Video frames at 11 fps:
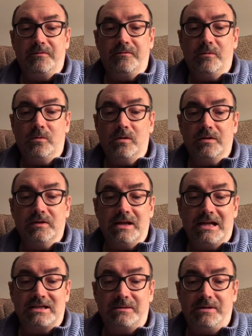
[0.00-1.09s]
before the
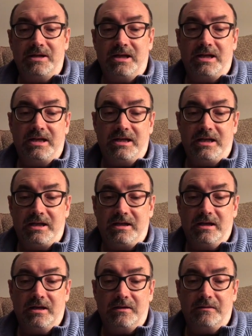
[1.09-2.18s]
last time he did, he he
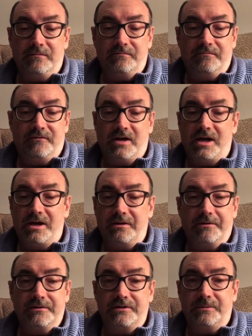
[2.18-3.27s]
got
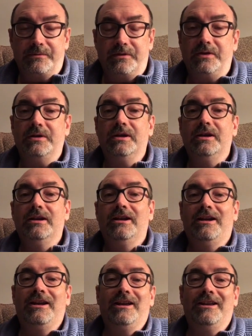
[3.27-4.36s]
fired or something,
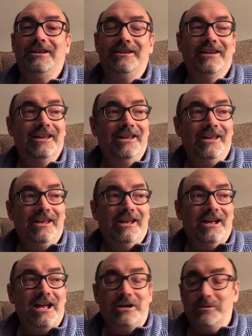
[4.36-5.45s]
and
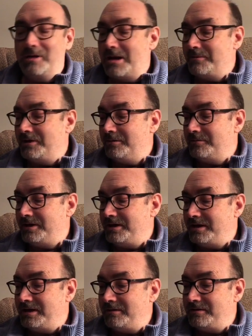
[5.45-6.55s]
I don't know what happened to him. He
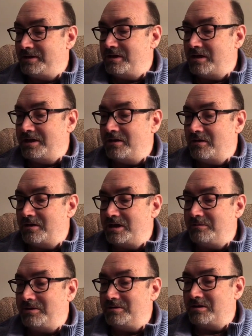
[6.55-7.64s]
he tried hard to
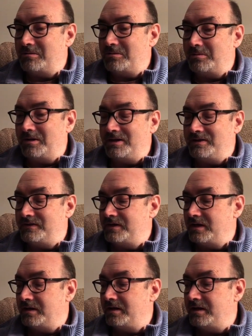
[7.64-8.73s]
get me into a couple places,
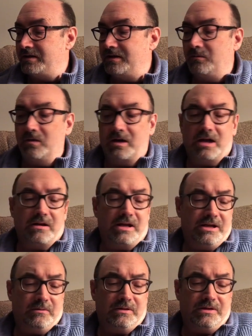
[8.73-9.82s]
and it didn't work out. I
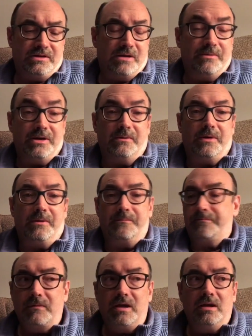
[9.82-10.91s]
didn't want the job anyway.
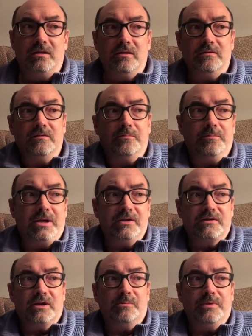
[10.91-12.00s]
And the, the biggest
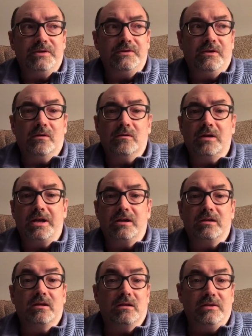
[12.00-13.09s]
companies here are like
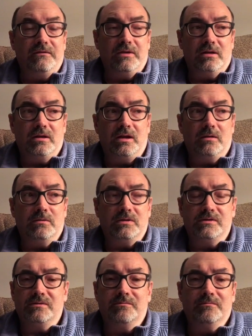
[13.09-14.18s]
the Cleveland Clinic, which
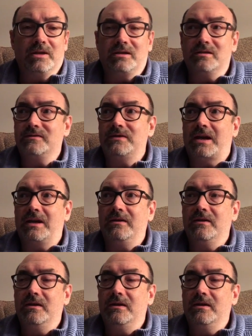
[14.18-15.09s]
is a, like the second